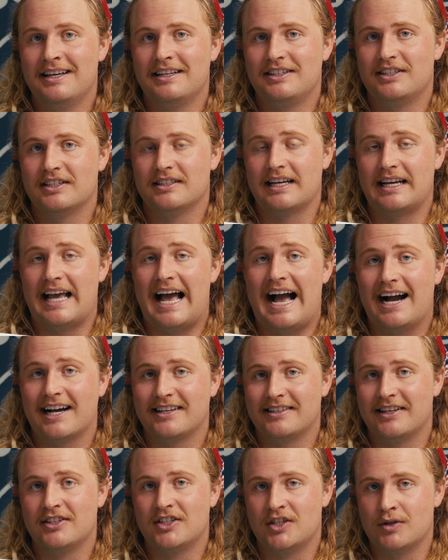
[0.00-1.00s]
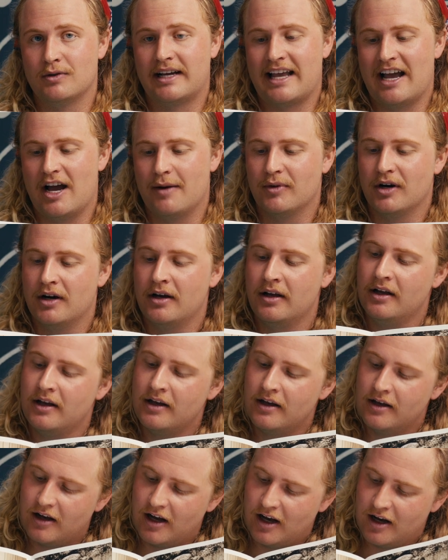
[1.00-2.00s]
just like access to a camera.
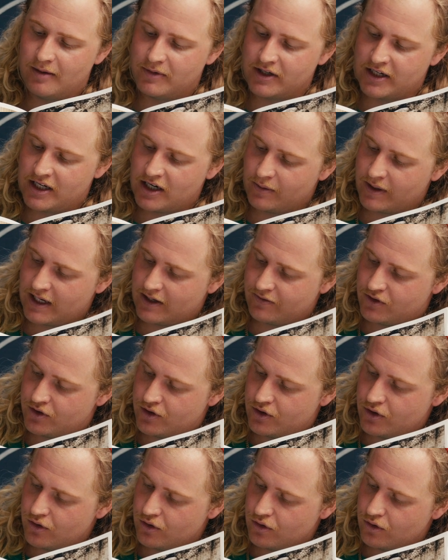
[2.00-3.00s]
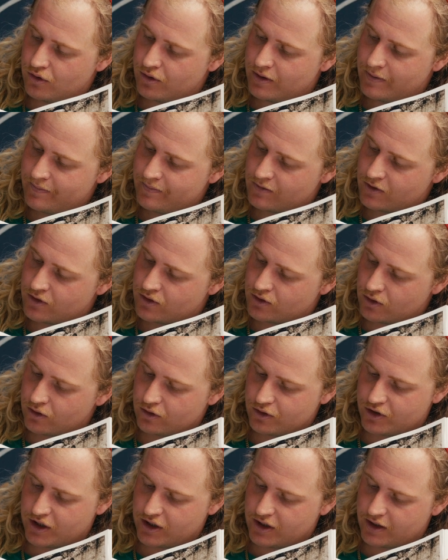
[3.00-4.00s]
But here we have two
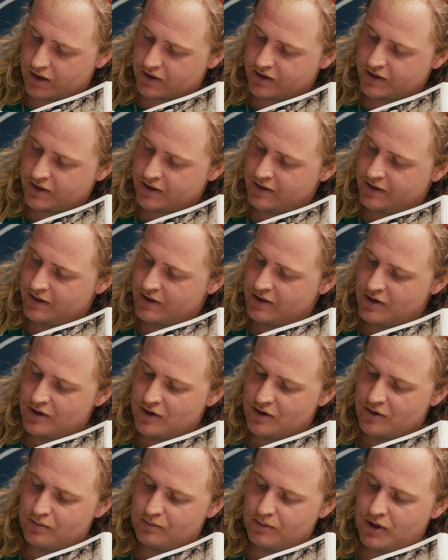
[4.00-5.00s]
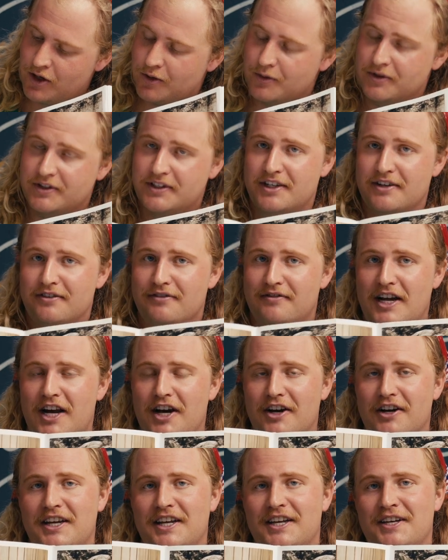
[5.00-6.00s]
soldiers posed in a
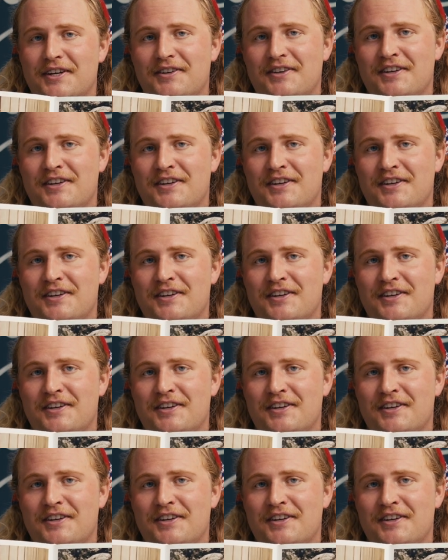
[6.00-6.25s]
very